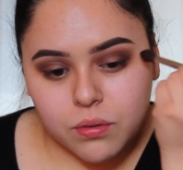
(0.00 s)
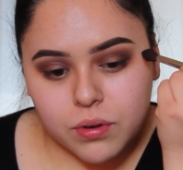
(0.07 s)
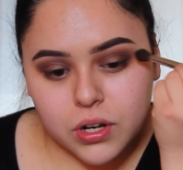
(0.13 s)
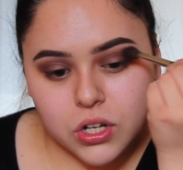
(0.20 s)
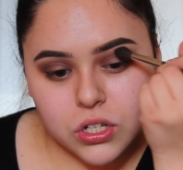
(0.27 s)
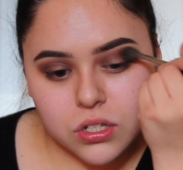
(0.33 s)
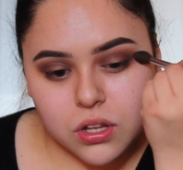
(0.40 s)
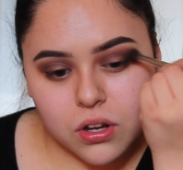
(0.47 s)

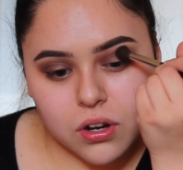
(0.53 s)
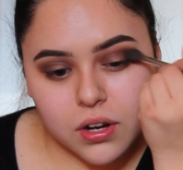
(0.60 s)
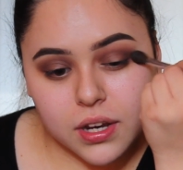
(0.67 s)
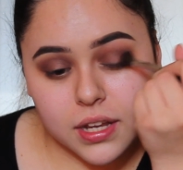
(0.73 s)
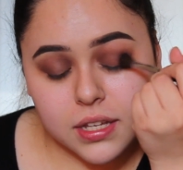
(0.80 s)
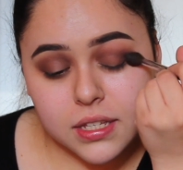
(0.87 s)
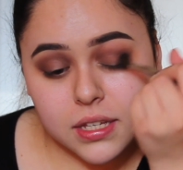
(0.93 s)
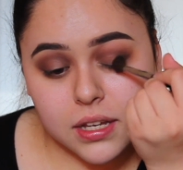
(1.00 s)
We just call her
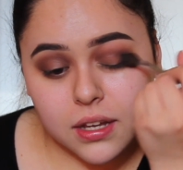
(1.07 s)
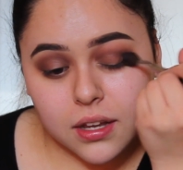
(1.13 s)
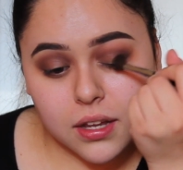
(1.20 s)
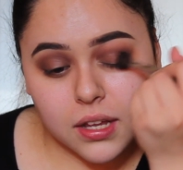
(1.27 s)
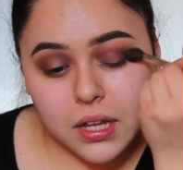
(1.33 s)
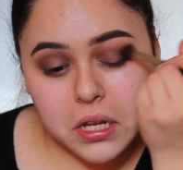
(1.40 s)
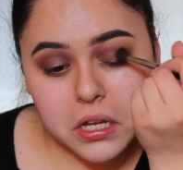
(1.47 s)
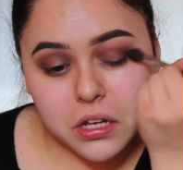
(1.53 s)

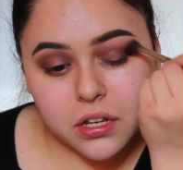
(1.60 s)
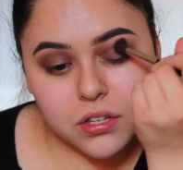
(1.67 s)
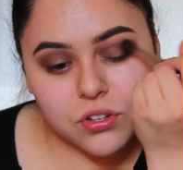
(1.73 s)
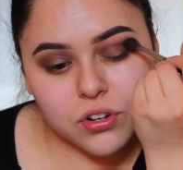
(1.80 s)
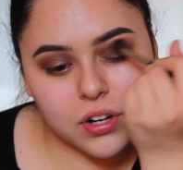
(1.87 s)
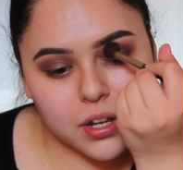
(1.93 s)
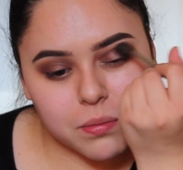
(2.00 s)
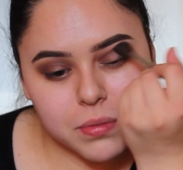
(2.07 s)
Jessica because
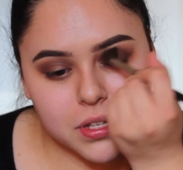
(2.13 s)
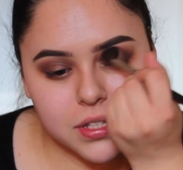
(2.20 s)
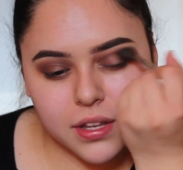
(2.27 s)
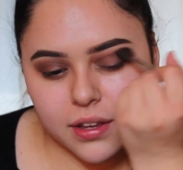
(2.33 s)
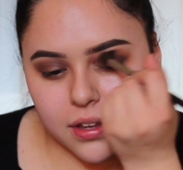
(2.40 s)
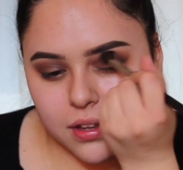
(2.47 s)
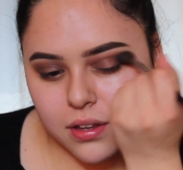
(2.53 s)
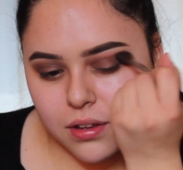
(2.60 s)
her name is
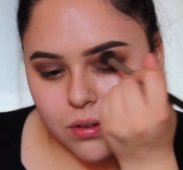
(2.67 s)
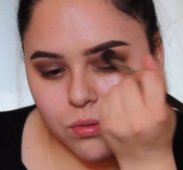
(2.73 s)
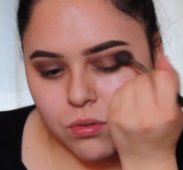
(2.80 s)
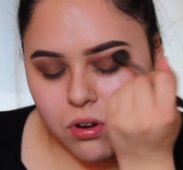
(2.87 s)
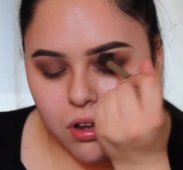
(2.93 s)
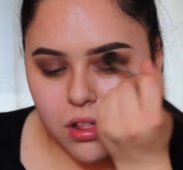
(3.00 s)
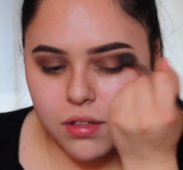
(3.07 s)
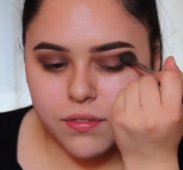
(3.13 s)
like,
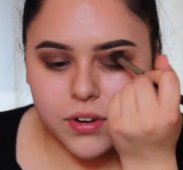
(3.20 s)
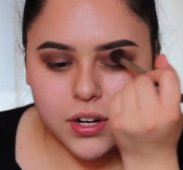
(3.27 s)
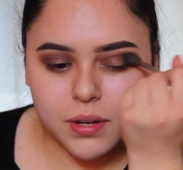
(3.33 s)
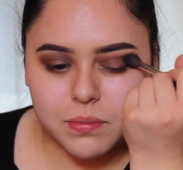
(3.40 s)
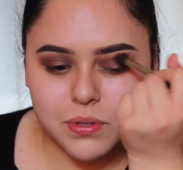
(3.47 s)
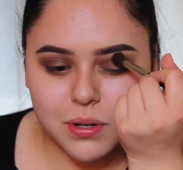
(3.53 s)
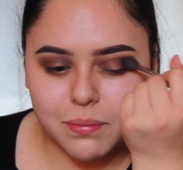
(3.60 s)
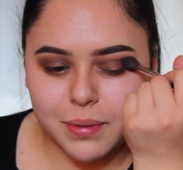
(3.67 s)
well, all of our
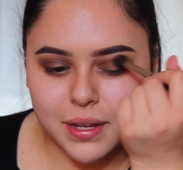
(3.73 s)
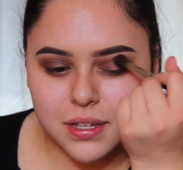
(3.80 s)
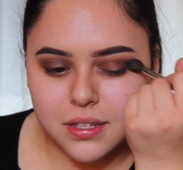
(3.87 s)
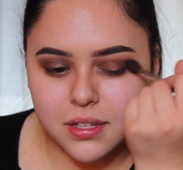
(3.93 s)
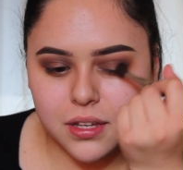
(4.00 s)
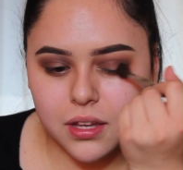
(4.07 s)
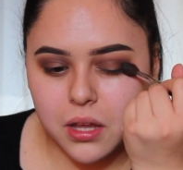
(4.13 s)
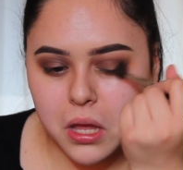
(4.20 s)
names are
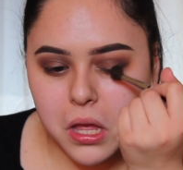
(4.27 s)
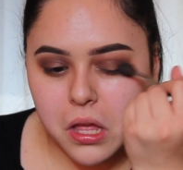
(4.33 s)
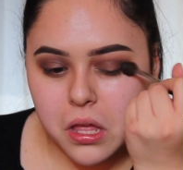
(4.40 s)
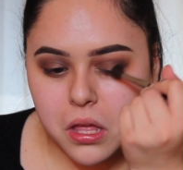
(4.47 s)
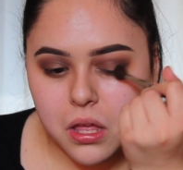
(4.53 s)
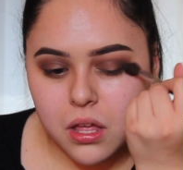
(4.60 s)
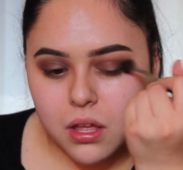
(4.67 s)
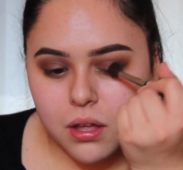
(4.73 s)
basic,
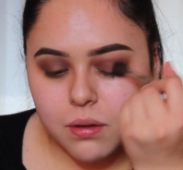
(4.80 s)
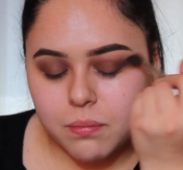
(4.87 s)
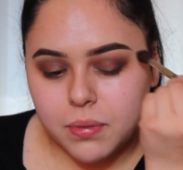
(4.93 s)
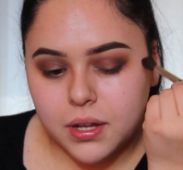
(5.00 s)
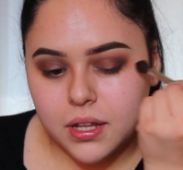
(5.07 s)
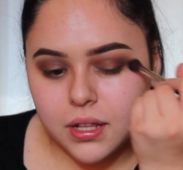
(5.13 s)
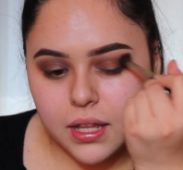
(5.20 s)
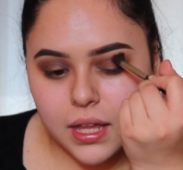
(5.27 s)

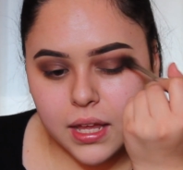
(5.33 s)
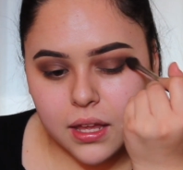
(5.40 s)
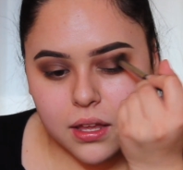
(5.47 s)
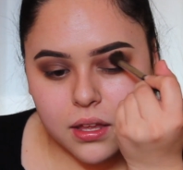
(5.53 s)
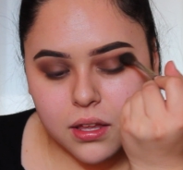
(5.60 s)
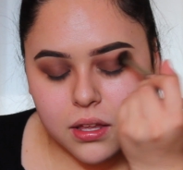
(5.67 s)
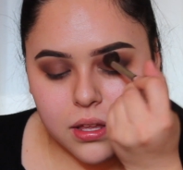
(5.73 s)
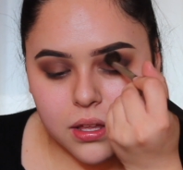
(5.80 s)
but like,